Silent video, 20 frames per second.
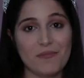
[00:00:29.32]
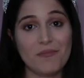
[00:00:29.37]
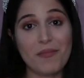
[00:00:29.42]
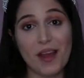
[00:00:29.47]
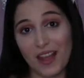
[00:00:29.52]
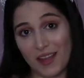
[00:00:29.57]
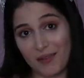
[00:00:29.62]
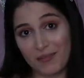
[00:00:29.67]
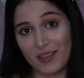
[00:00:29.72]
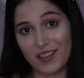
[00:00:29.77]

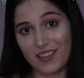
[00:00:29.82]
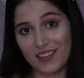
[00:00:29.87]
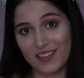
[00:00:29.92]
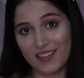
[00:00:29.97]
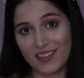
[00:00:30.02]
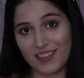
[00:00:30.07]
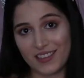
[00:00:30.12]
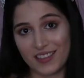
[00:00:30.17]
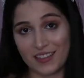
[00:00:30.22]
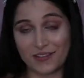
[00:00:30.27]
maybe
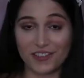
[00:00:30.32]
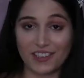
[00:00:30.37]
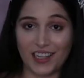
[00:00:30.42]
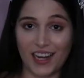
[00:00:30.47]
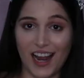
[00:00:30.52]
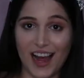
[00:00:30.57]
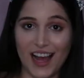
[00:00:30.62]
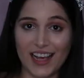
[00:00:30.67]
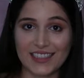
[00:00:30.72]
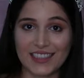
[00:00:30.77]
if she
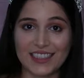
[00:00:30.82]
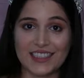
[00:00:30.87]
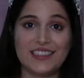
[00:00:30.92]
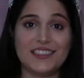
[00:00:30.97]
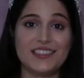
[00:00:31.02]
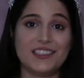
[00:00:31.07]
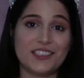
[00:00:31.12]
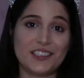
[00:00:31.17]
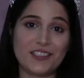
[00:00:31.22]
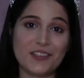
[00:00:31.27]
likes it,
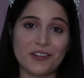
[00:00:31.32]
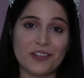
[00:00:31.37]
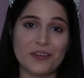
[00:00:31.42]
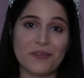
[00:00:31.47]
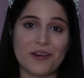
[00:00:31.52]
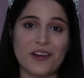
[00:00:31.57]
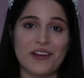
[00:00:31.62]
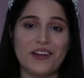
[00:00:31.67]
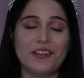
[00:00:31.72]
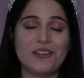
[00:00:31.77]
she's gonna
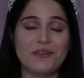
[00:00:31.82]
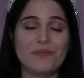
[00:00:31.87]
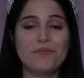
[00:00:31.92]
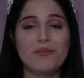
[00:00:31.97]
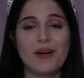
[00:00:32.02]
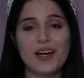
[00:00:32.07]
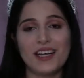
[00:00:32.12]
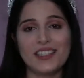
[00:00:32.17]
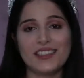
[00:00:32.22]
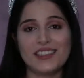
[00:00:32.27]
wear it.
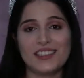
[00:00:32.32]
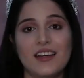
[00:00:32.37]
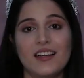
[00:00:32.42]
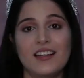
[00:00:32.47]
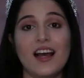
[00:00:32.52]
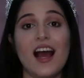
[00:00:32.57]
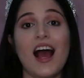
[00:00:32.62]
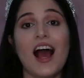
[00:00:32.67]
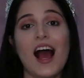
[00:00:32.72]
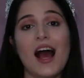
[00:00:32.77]
But
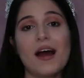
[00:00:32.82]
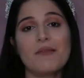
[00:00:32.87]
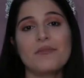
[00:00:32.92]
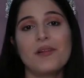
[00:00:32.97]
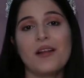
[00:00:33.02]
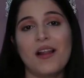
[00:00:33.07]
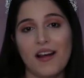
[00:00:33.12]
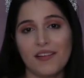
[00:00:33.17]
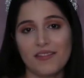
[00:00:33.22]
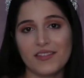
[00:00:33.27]

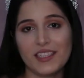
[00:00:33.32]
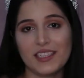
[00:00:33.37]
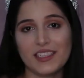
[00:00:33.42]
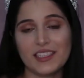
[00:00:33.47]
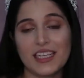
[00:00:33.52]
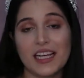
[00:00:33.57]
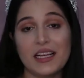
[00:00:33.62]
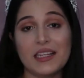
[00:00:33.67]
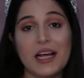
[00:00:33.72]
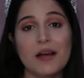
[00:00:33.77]
I'm loving
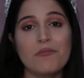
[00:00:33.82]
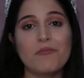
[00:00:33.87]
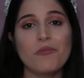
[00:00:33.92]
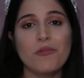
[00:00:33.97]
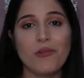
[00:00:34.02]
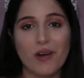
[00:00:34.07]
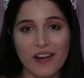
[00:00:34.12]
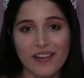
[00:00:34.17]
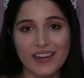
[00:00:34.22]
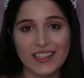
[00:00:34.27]
it and
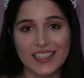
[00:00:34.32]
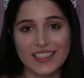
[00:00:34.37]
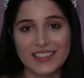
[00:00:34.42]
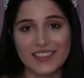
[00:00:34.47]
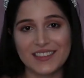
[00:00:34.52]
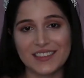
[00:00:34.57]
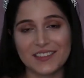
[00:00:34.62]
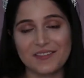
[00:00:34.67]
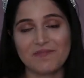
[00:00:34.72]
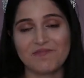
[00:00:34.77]
I'm wearing
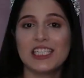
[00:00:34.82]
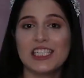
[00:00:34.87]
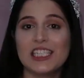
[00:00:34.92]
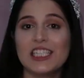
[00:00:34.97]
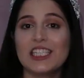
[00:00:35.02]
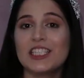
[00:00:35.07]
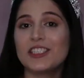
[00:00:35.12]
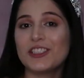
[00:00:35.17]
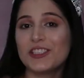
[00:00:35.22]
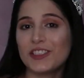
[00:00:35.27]
it.
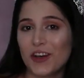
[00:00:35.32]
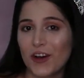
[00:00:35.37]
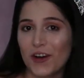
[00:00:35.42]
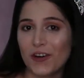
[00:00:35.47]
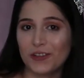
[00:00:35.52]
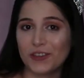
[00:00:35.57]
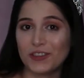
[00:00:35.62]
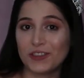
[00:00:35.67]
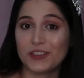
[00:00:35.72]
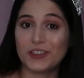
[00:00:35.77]

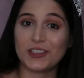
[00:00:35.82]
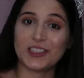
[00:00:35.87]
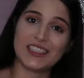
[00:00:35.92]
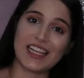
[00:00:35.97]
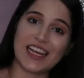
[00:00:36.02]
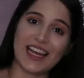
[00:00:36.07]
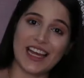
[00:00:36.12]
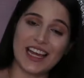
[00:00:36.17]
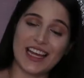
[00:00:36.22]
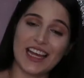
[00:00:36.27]
So
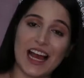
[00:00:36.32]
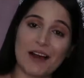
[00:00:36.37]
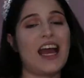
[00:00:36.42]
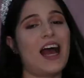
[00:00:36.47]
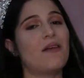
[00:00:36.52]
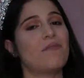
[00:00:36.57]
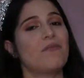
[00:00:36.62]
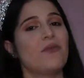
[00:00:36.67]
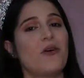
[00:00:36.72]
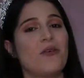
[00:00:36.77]
today
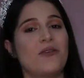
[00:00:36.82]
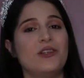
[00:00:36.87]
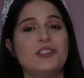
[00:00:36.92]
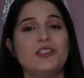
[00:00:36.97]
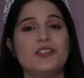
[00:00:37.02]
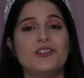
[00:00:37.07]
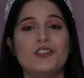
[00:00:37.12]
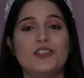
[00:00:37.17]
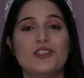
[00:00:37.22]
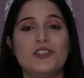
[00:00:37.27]
I'm going
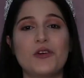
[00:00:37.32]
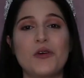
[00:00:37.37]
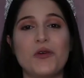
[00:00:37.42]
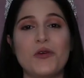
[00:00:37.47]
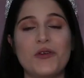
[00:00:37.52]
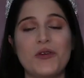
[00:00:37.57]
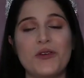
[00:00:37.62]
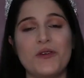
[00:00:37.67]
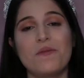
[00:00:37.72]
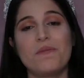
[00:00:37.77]
to
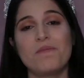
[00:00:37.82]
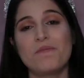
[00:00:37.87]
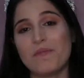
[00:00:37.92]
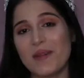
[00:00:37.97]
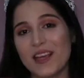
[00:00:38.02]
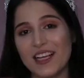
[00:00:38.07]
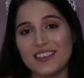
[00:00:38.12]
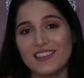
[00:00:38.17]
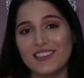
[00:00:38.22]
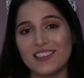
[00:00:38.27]
show you
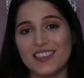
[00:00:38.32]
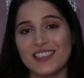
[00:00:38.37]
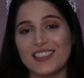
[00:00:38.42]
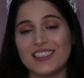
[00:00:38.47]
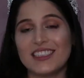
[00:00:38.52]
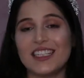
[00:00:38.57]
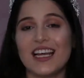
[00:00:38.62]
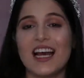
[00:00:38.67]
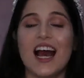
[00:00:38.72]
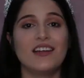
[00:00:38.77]

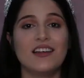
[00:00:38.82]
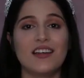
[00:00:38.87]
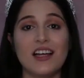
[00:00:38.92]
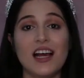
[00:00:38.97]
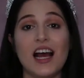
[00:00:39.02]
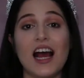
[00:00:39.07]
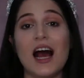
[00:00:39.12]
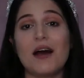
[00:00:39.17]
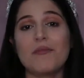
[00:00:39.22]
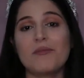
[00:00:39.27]
pictures,
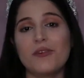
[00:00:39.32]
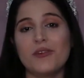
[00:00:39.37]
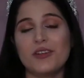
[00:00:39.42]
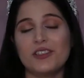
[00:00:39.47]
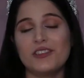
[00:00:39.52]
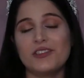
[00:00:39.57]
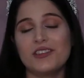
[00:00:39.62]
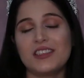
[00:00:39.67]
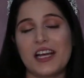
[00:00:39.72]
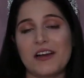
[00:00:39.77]
I'm
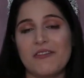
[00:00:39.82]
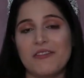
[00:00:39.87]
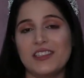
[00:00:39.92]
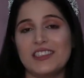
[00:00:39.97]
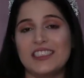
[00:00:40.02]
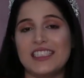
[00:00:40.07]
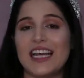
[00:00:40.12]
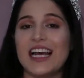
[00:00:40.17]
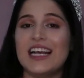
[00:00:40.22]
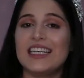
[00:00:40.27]
going to tell
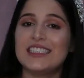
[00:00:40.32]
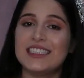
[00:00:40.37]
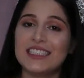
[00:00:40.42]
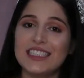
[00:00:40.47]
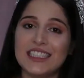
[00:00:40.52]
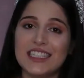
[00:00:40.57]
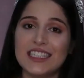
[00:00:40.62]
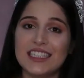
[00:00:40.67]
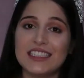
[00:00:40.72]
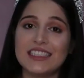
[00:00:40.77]
you the
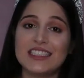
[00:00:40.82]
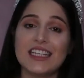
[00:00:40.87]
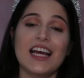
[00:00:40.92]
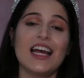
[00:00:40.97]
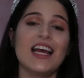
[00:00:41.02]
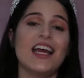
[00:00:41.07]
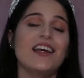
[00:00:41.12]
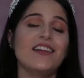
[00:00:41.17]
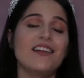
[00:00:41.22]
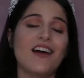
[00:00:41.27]
ideas
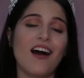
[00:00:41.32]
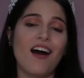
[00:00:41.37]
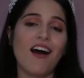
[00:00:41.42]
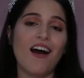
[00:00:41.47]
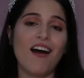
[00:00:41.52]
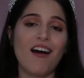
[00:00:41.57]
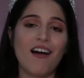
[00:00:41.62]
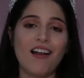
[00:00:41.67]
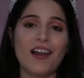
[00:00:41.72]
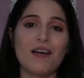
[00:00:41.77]
and
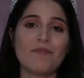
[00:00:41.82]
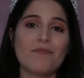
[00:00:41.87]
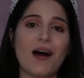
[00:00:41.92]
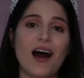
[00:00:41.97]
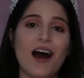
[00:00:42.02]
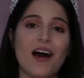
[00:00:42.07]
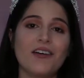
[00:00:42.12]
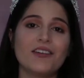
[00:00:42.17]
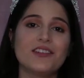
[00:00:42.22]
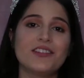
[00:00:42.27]
all
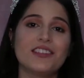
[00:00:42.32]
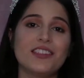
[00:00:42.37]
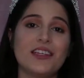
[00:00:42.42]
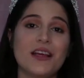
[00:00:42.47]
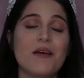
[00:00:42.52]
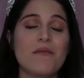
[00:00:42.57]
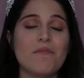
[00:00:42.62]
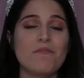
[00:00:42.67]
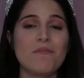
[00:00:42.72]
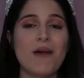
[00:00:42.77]
about
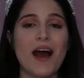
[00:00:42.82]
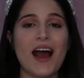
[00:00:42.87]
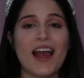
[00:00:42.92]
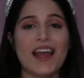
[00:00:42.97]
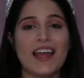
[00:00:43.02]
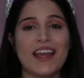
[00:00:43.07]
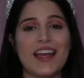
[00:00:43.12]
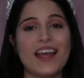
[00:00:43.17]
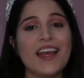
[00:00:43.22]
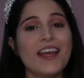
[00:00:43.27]

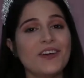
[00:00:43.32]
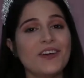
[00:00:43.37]
my